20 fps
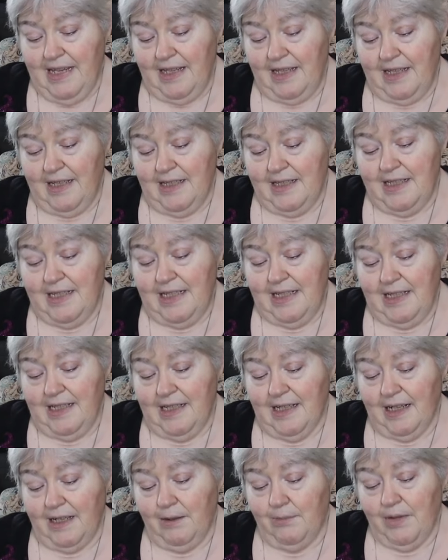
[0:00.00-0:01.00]
Indeed,
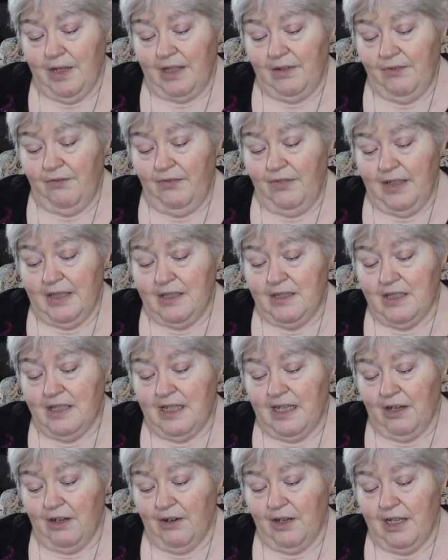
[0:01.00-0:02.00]
I am not fit to
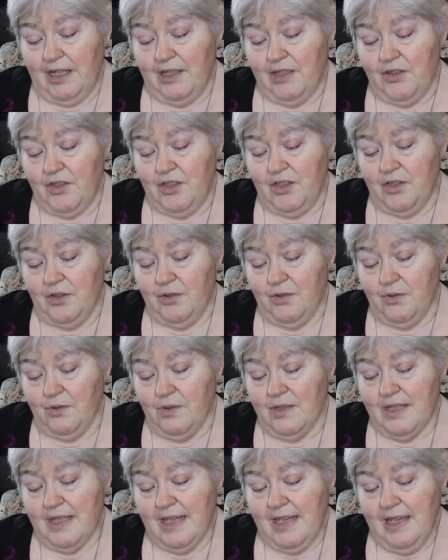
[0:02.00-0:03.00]
carry his
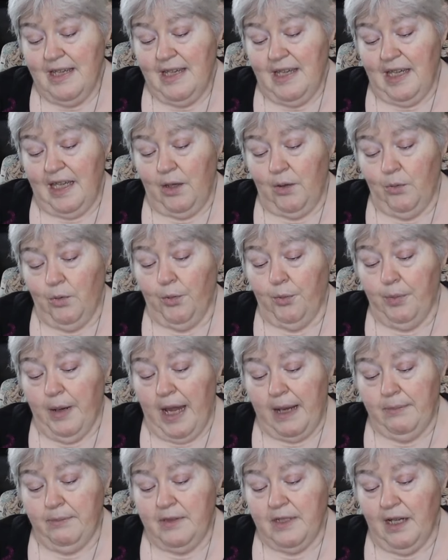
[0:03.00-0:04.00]
shoes. He will
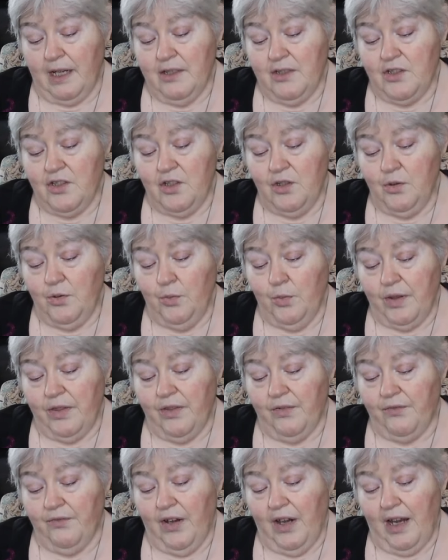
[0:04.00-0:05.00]
baptize you with
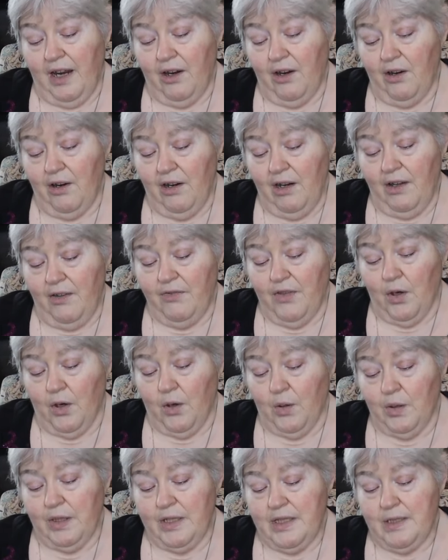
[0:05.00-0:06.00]
the fire of the
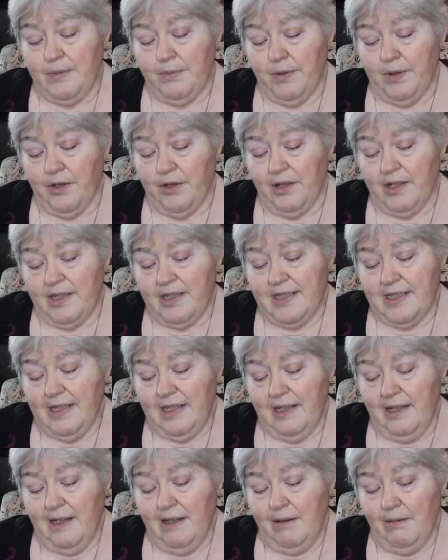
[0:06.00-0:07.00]
Holy Spirit.
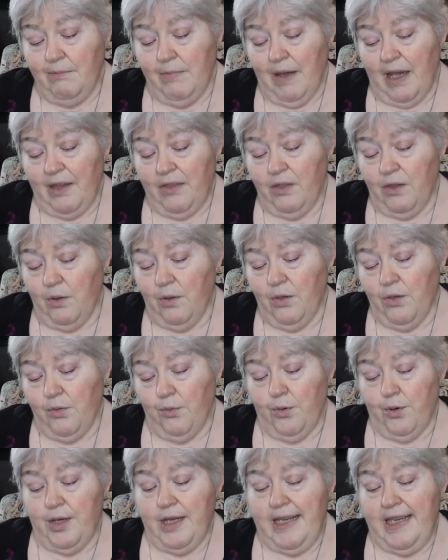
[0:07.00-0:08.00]
Matthew
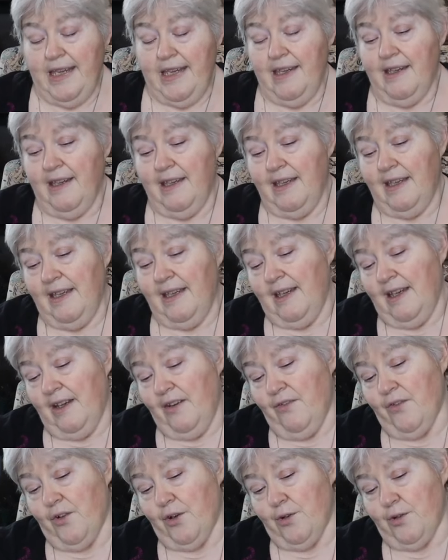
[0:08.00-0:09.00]
3,
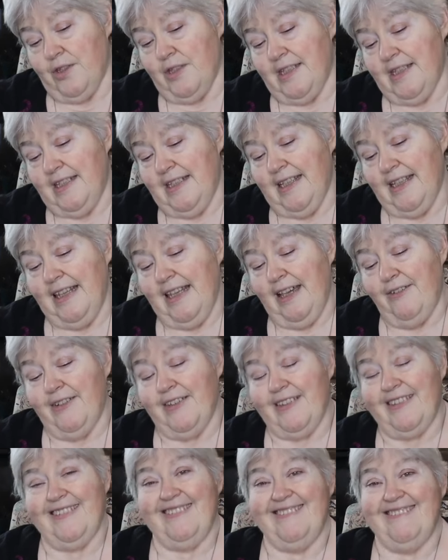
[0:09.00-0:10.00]
verse 11.